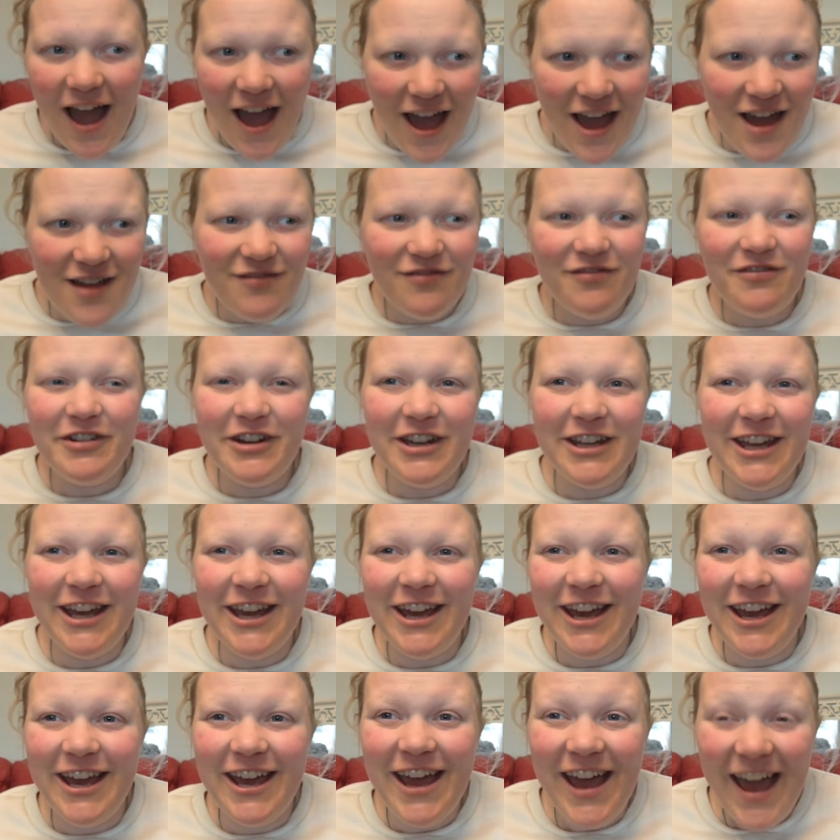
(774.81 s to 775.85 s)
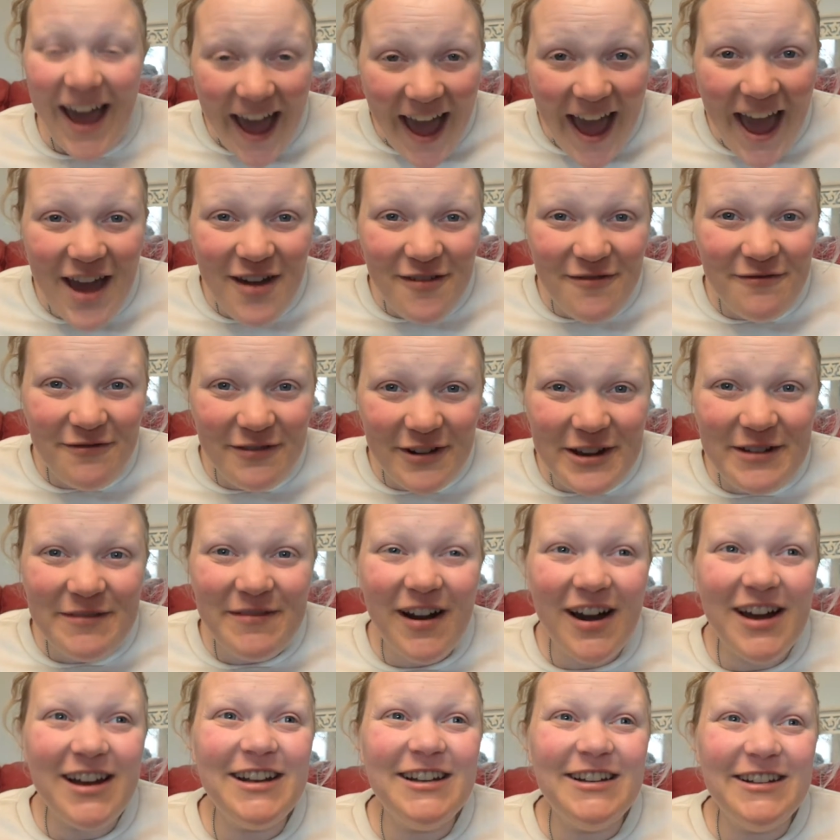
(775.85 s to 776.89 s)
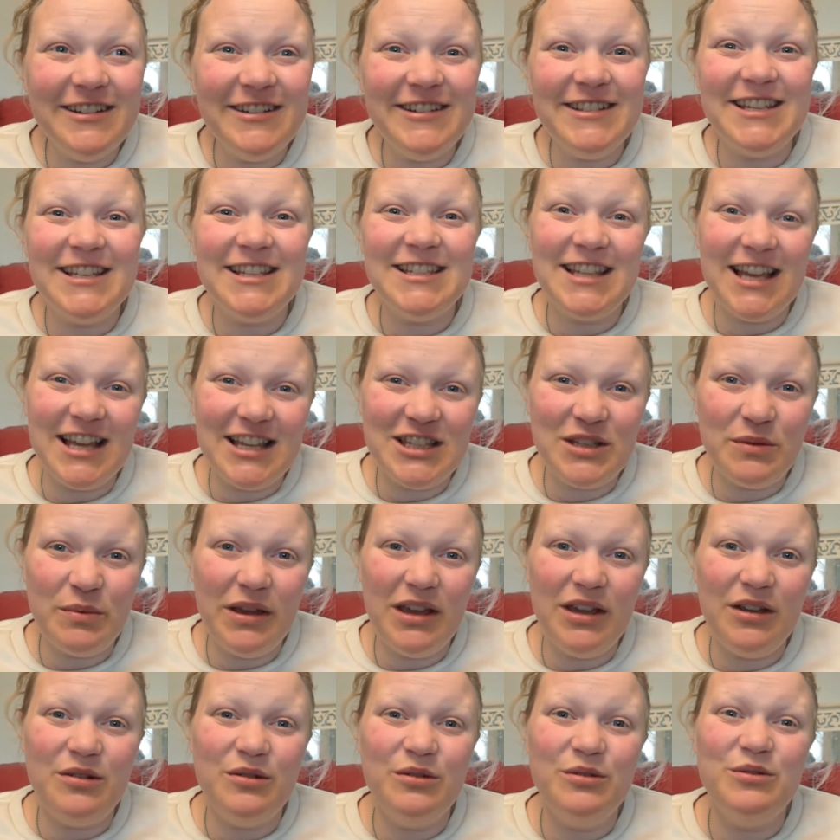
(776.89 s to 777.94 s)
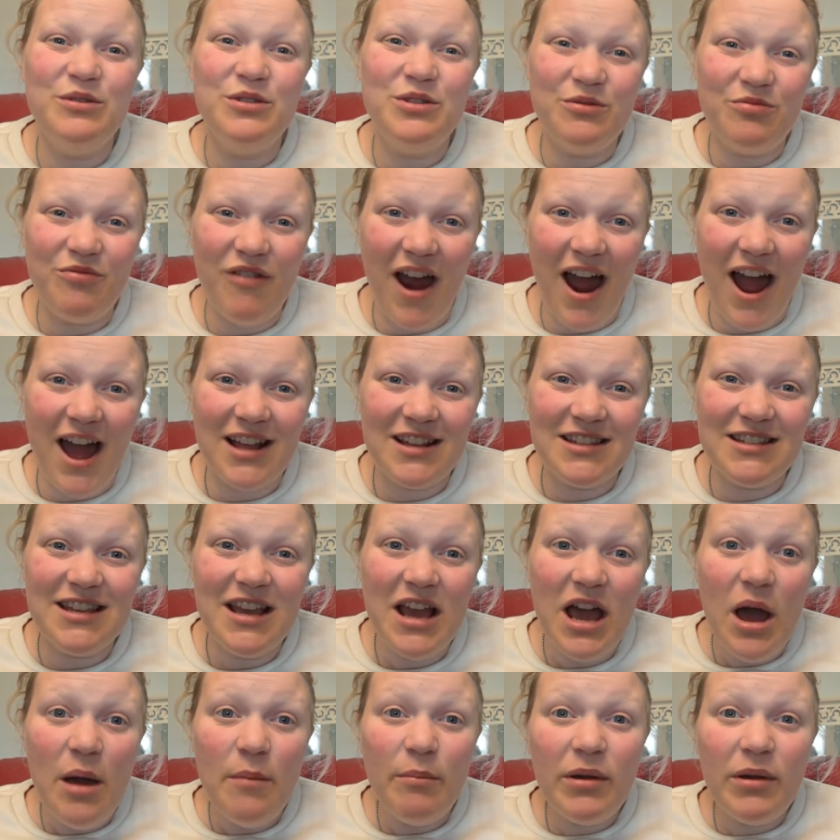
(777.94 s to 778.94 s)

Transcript: Every year, everyone loses their sweet corn to rats,